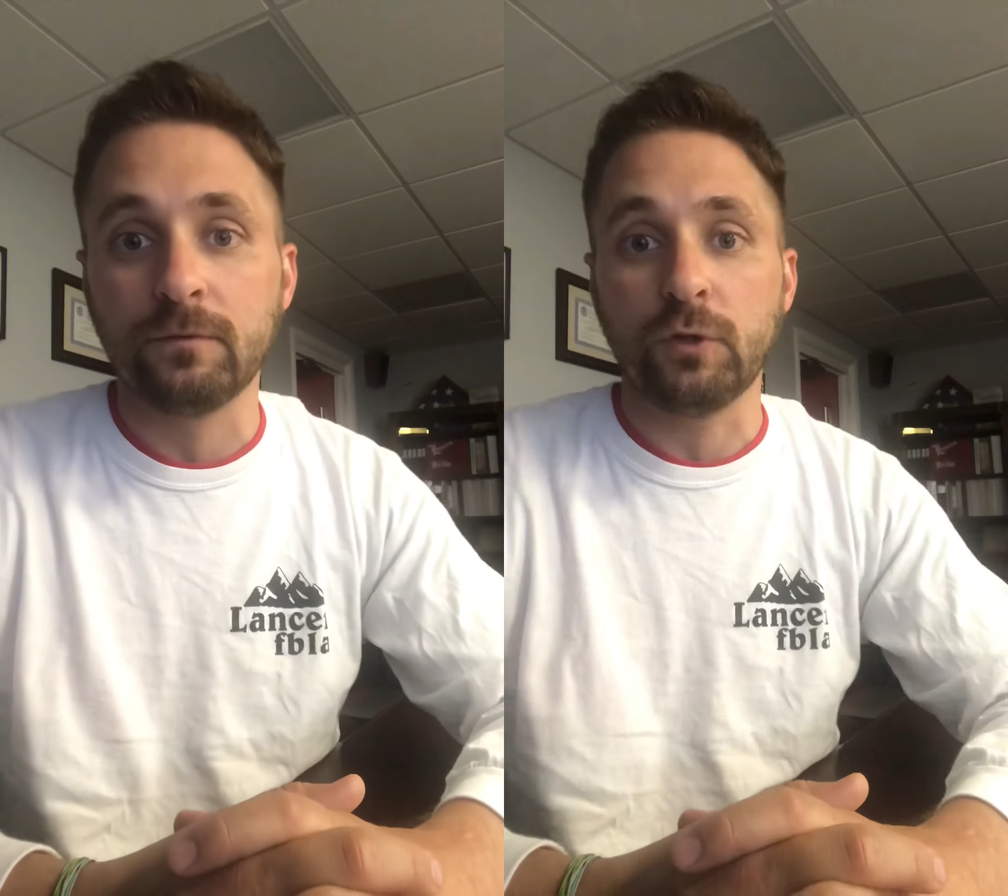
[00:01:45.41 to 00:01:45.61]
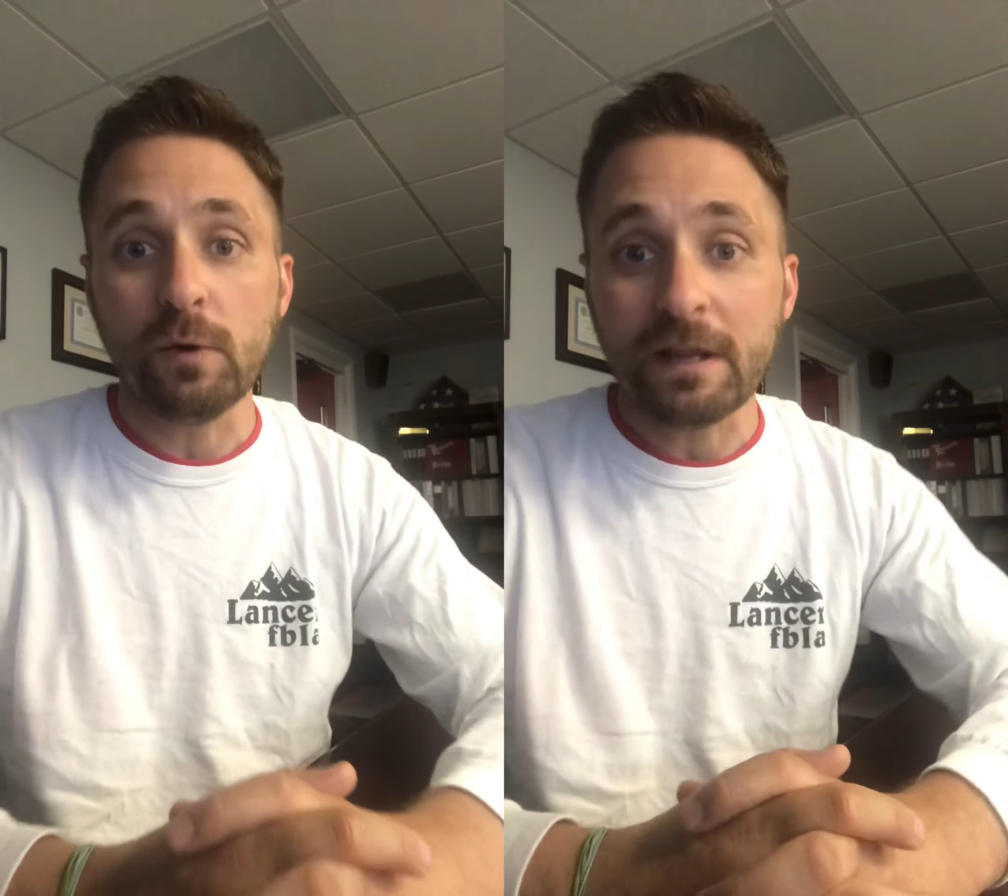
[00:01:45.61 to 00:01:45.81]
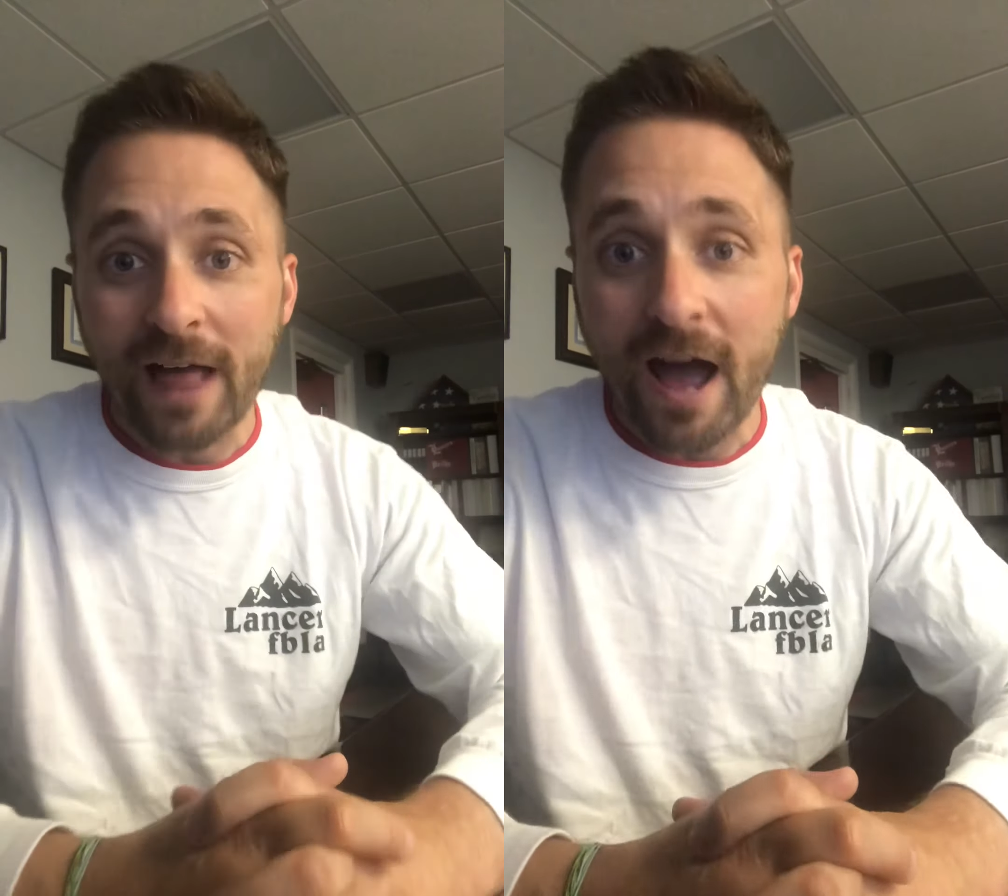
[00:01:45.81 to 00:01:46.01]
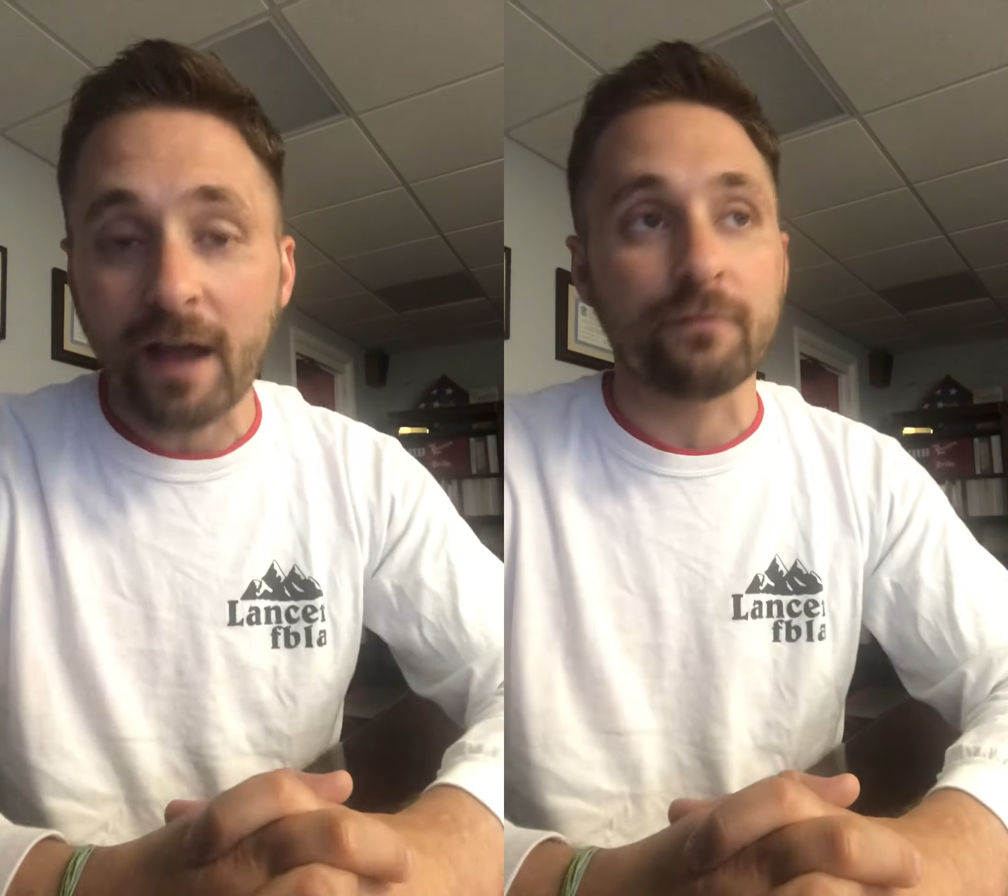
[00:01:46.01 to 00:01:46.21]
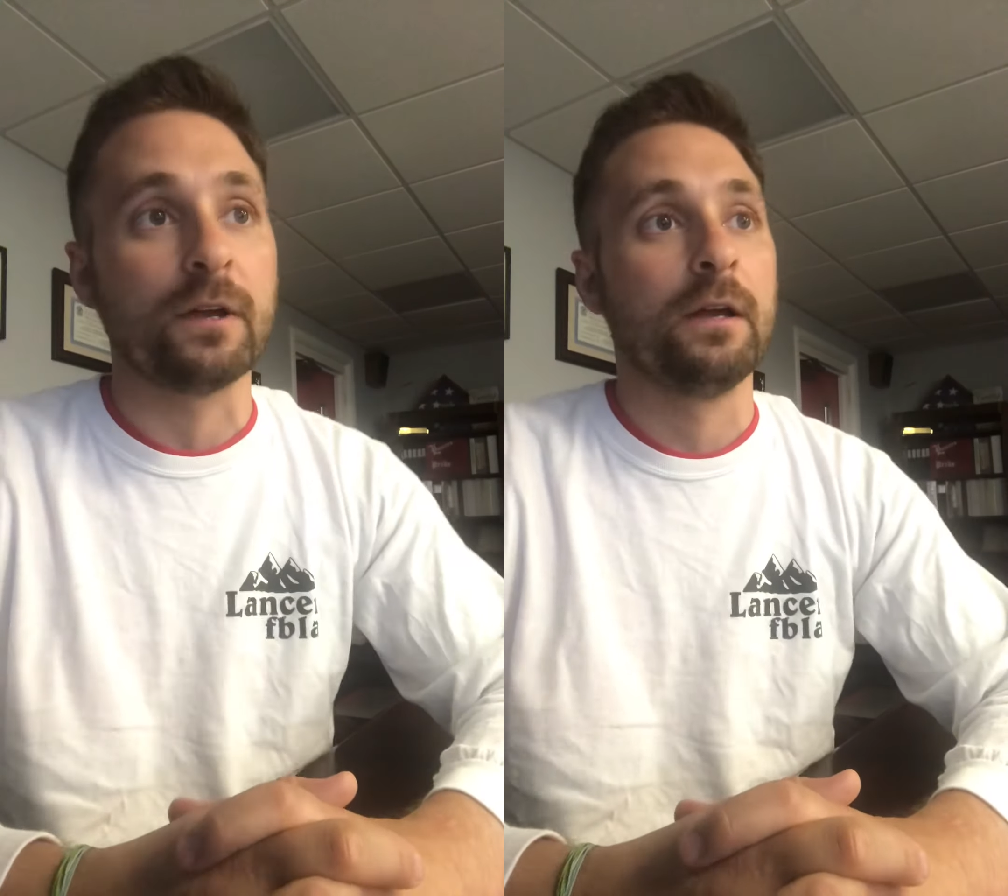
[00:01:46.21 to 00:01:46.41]
Doing it
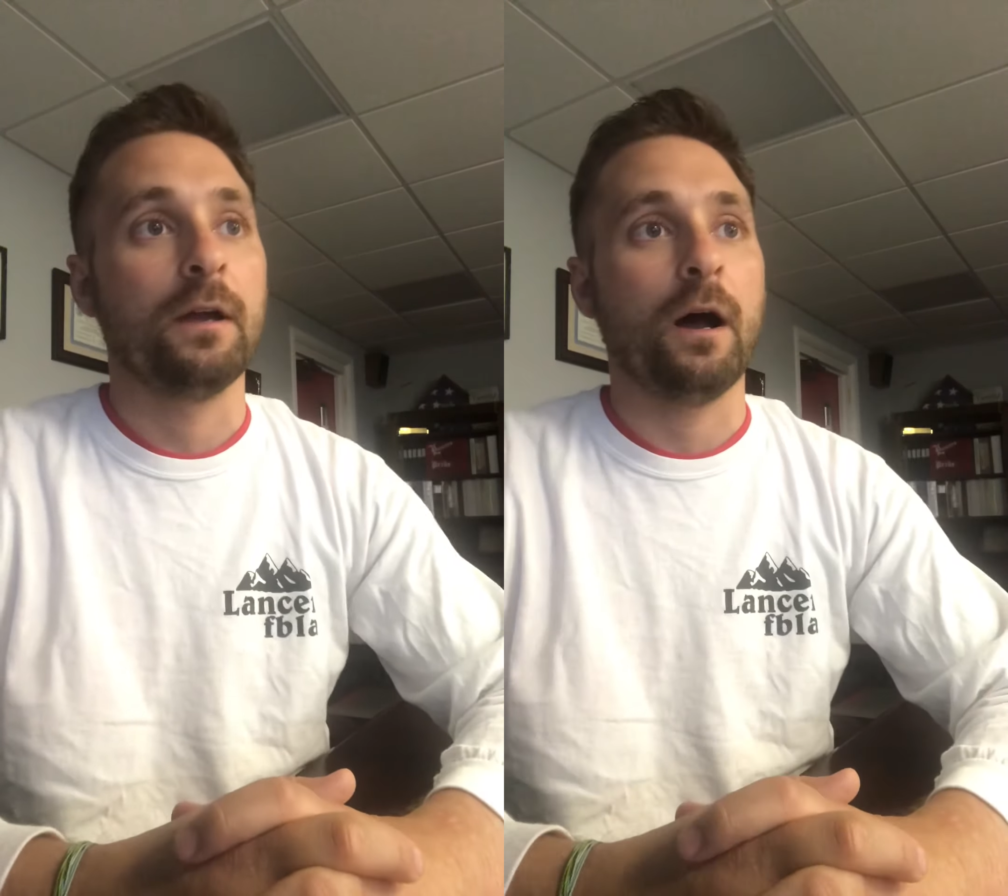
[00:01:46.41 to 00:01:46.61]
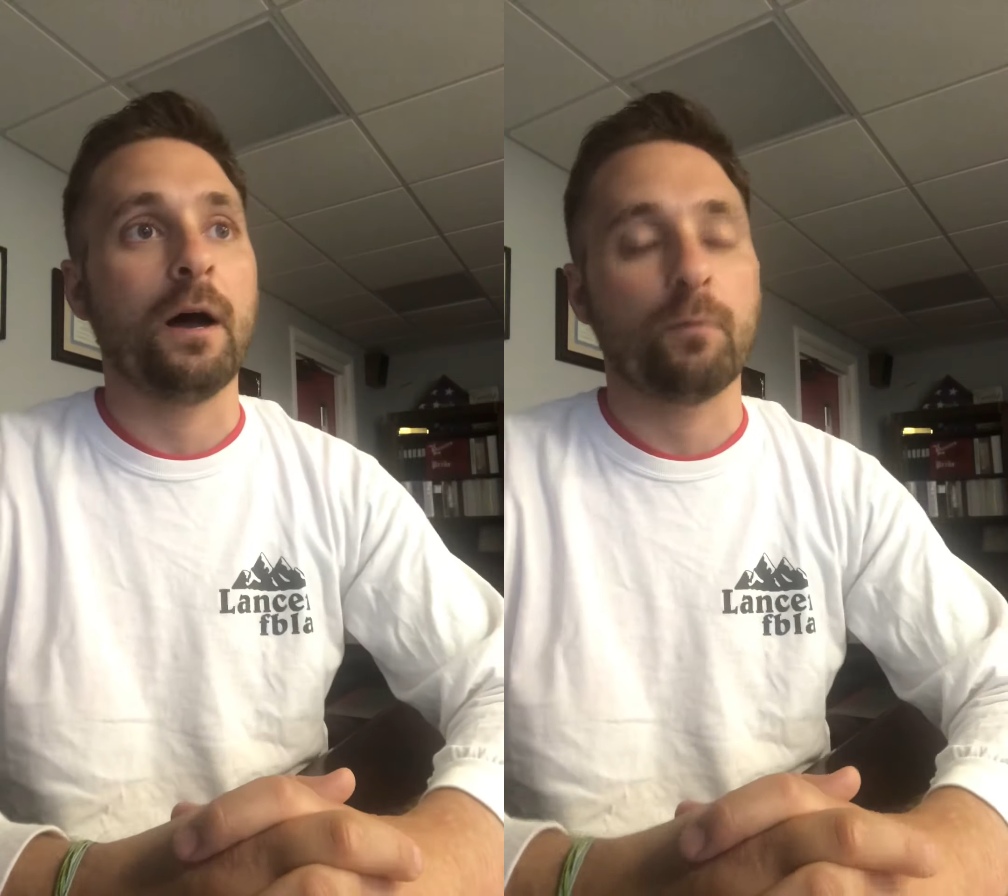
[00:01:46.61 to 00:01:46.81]
live! Uh,